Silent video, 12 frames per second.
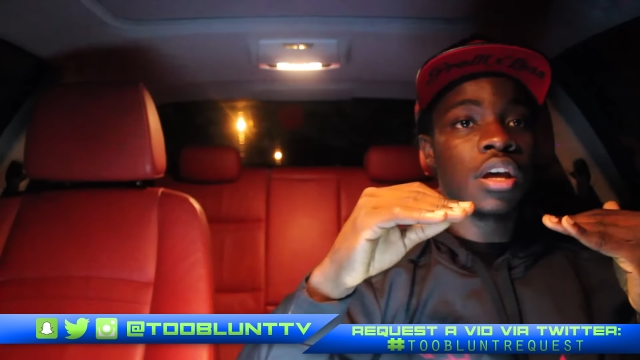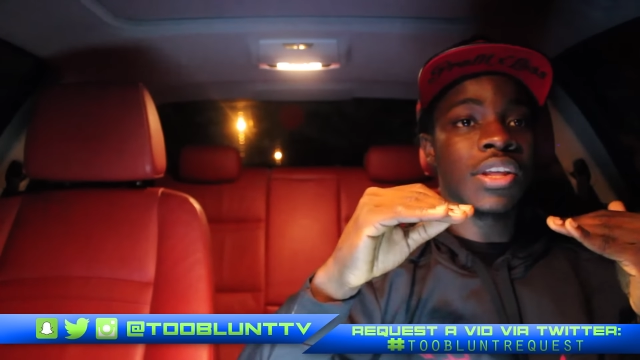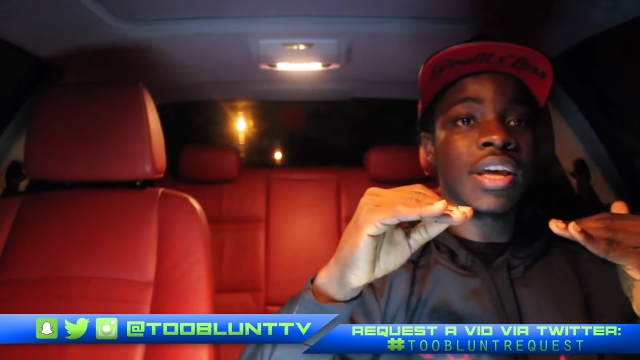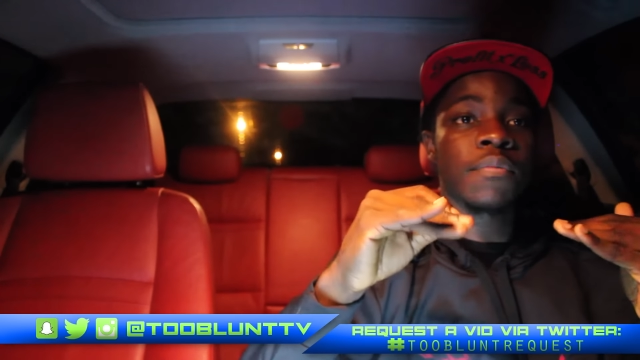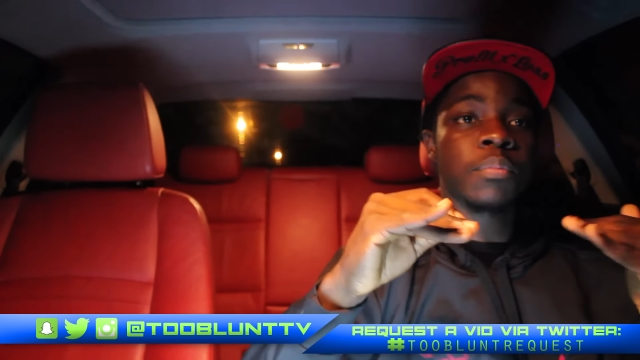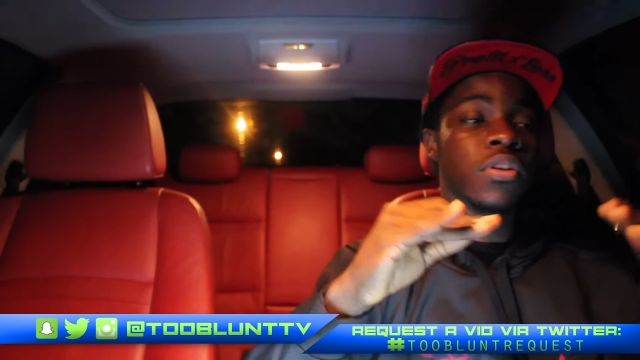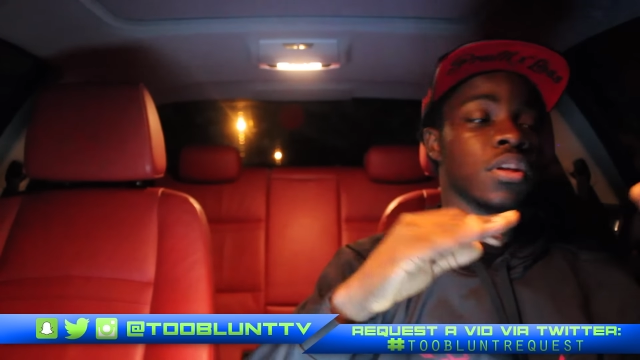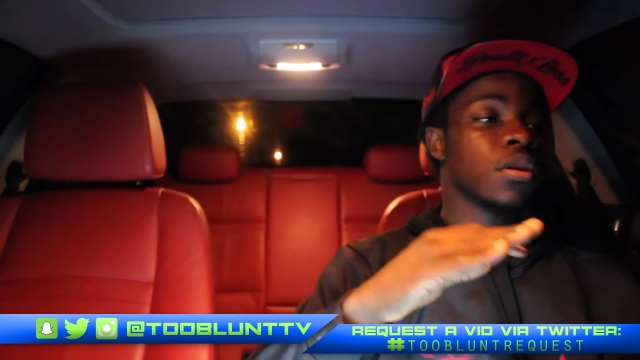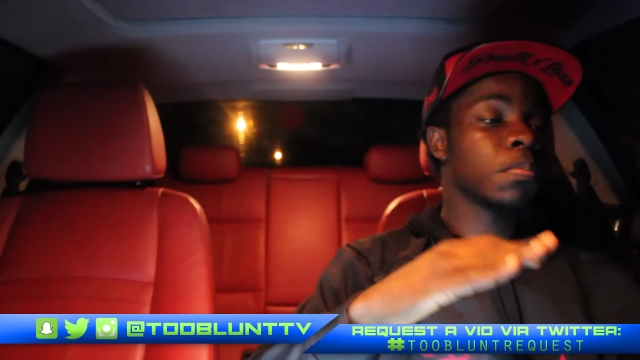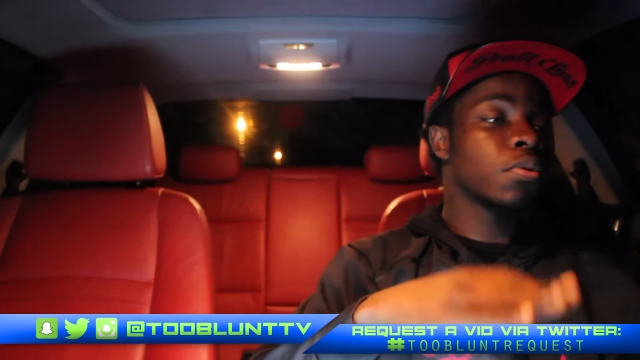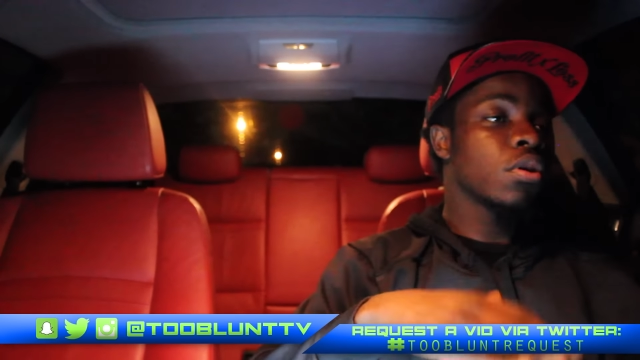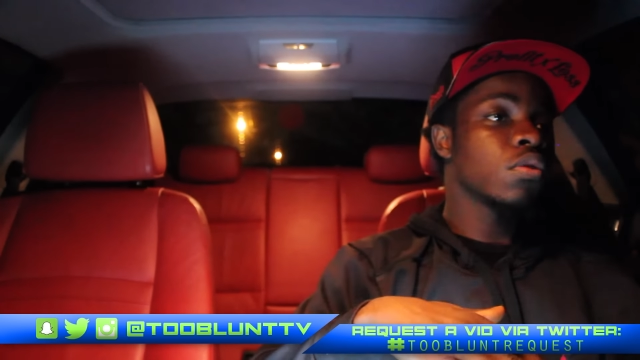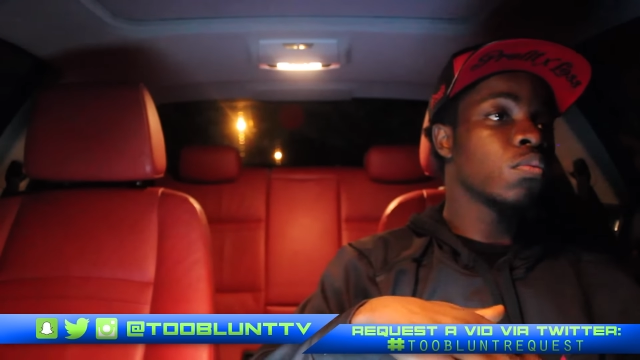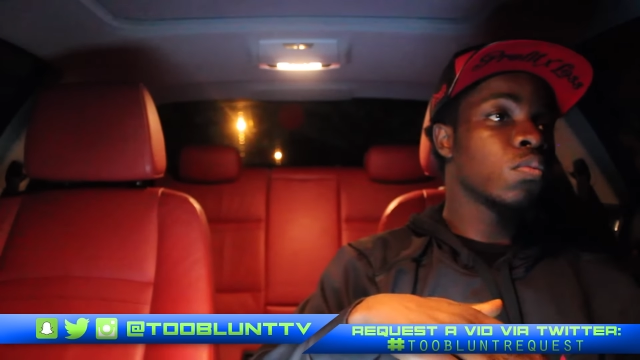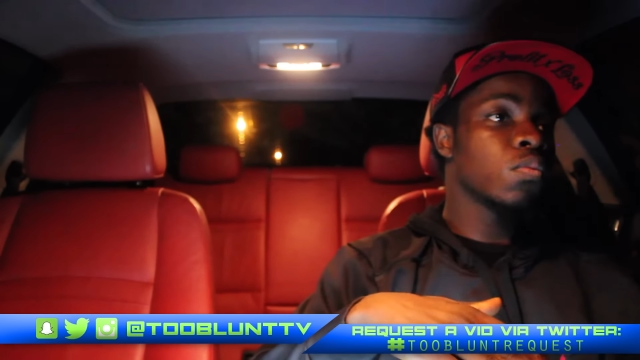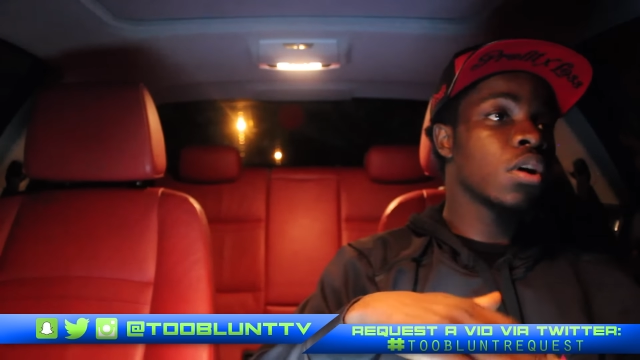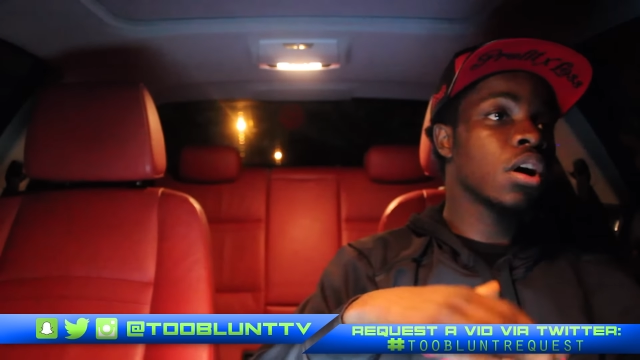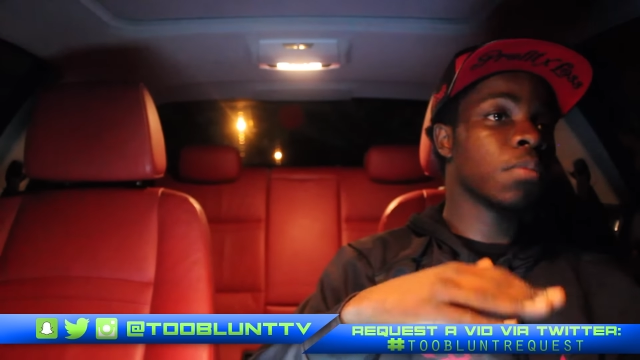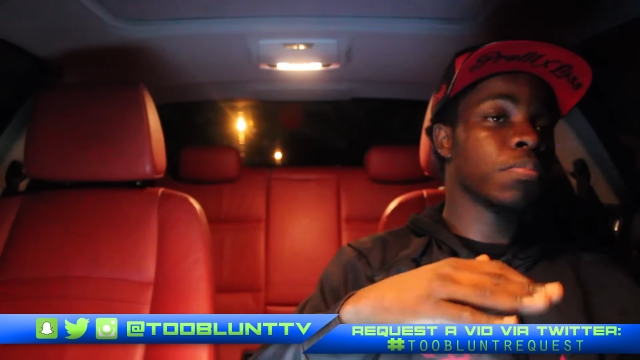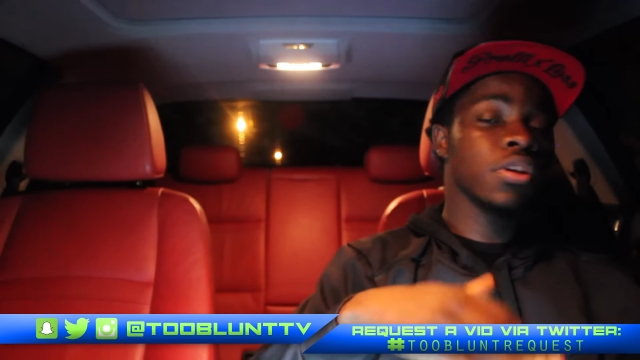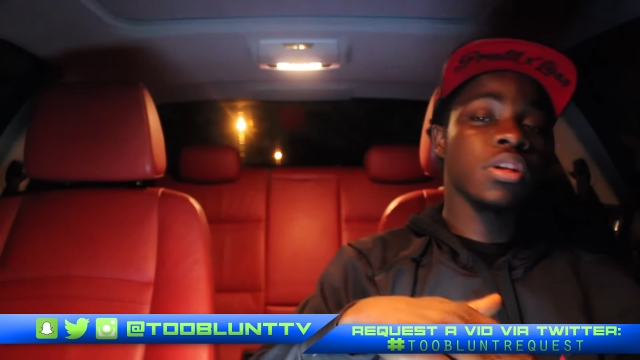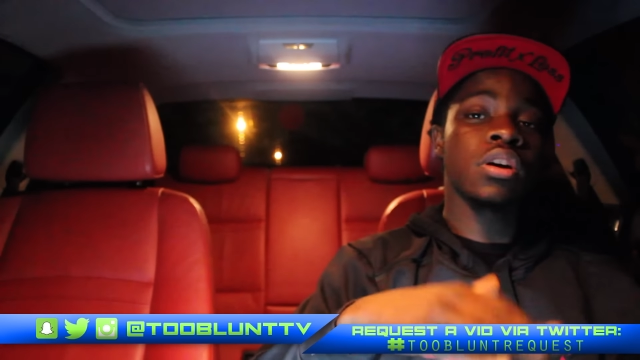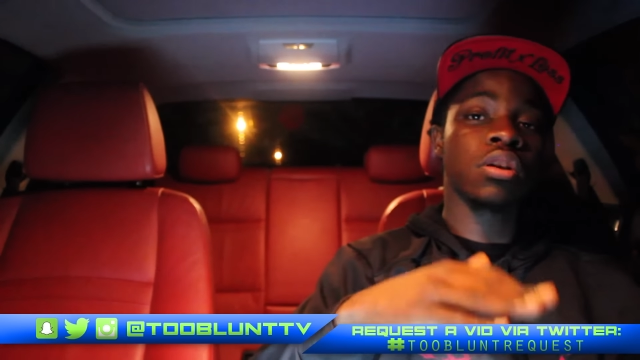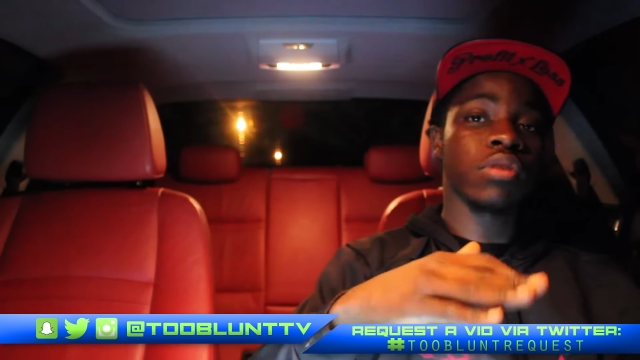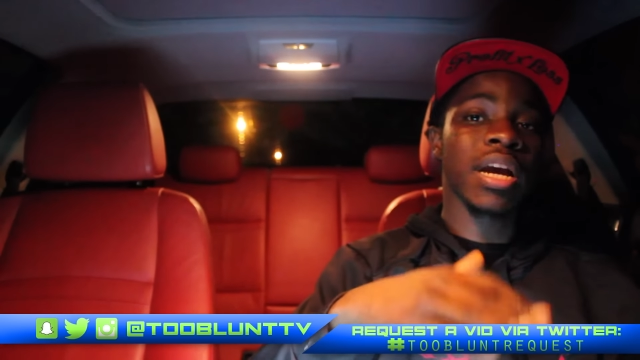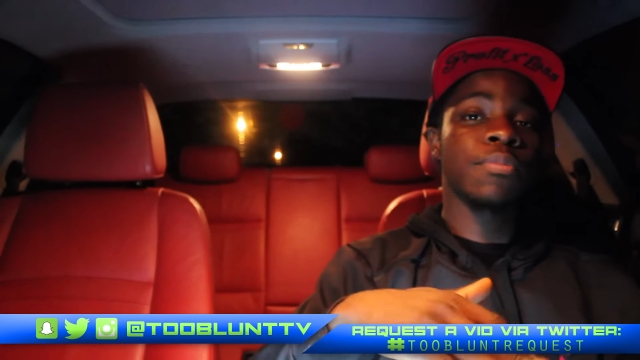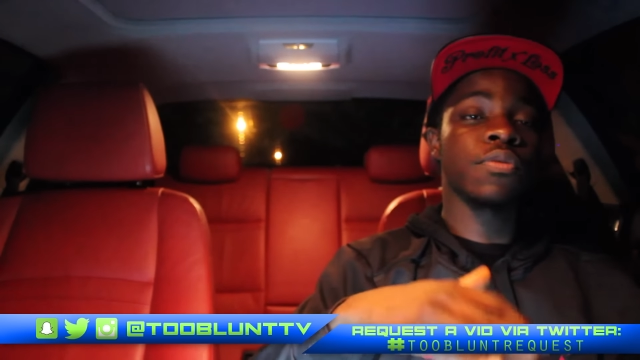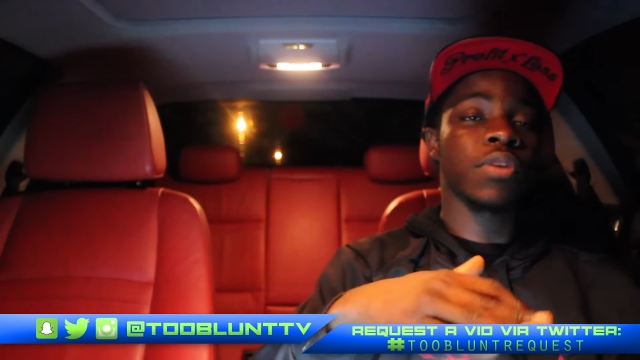They have Brotherhood Grime